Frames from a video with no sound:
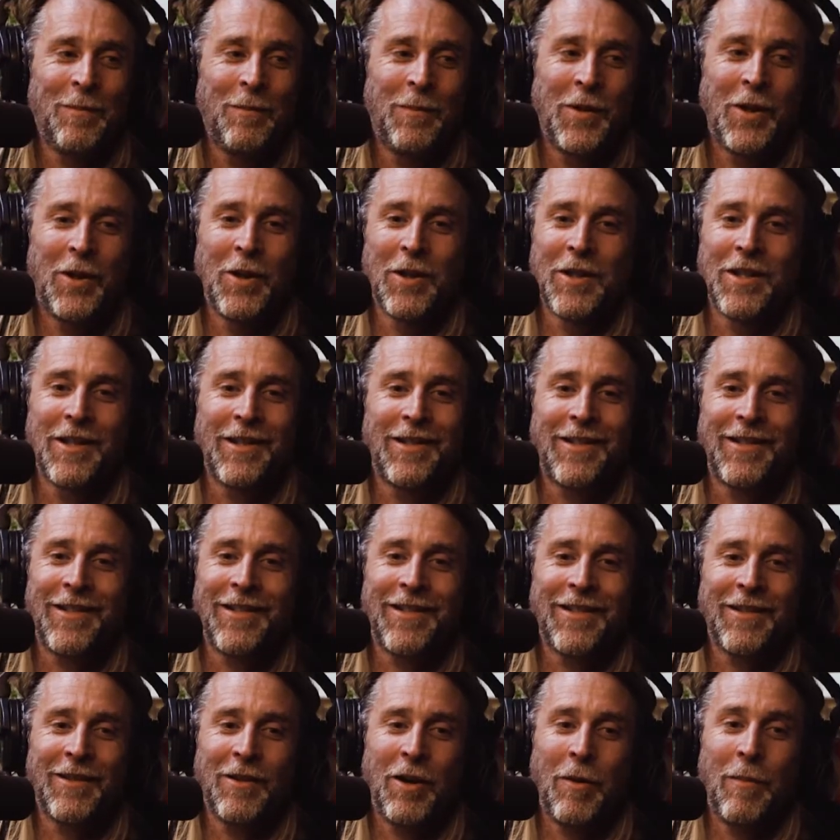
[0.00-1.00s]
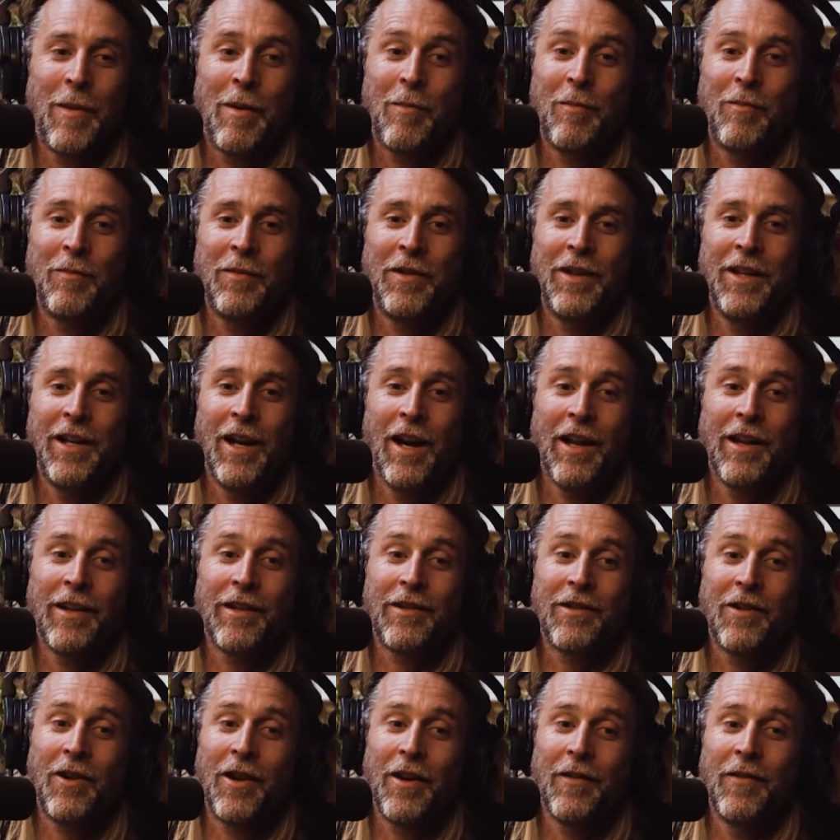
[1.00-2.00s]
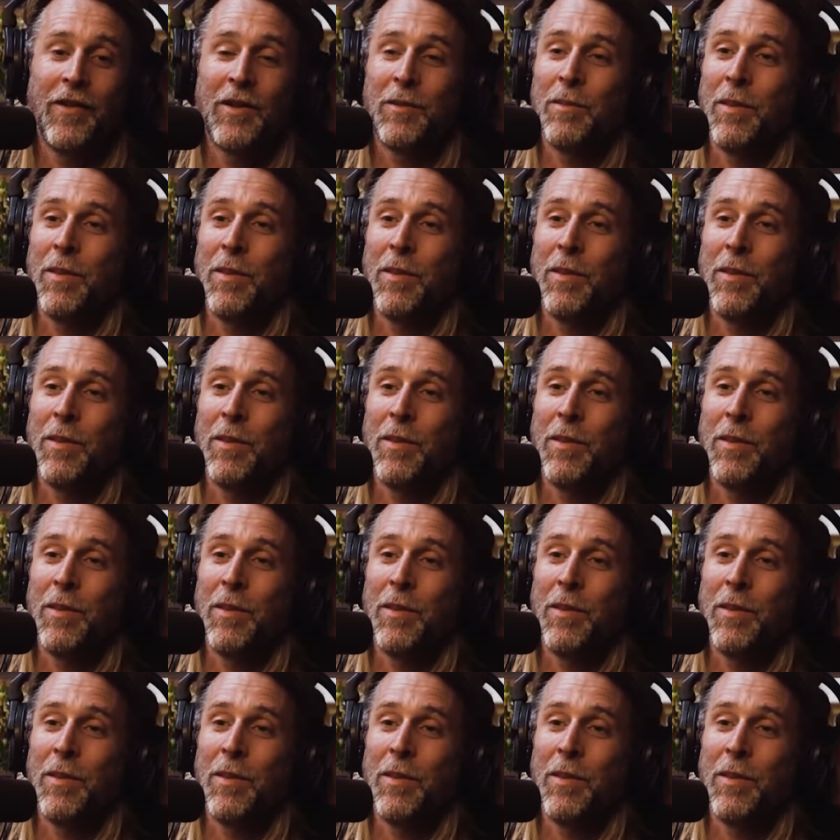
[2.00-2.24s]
Because it's, I mean, the other side of it's